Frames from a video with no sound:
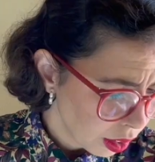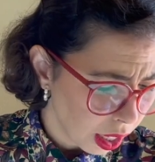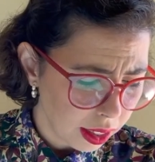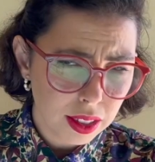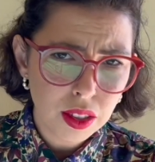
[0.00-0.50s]

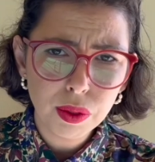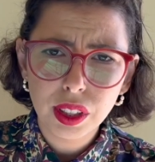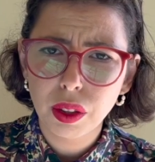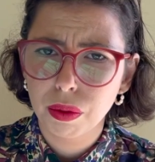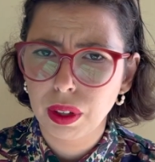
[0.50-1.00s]
It doesn't
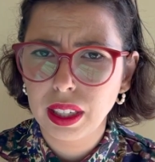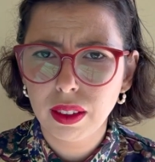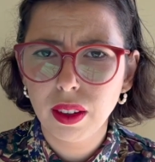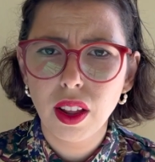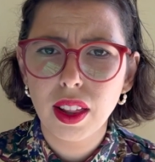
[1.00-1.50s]
really
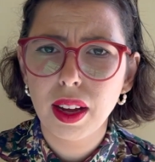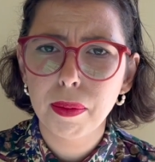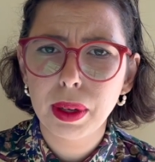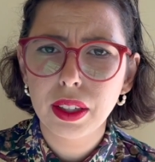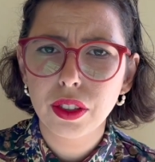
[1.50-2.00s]
wrinkle all that
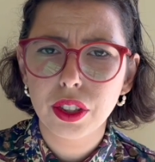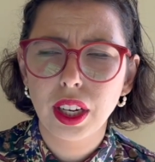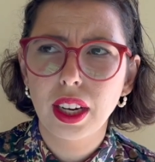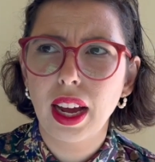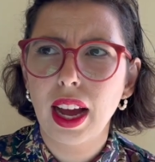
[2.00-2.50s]
much, and
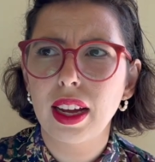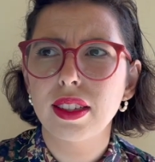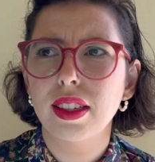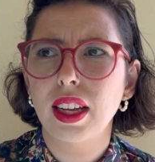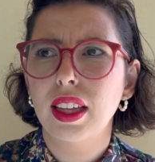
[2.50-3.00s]
it
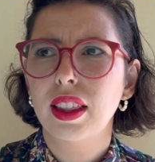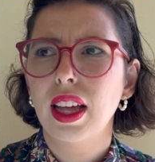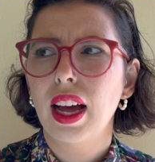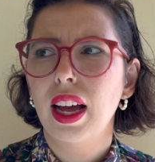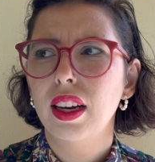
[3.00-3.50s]
has like
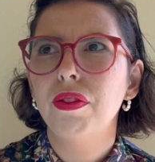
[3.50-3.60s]
that,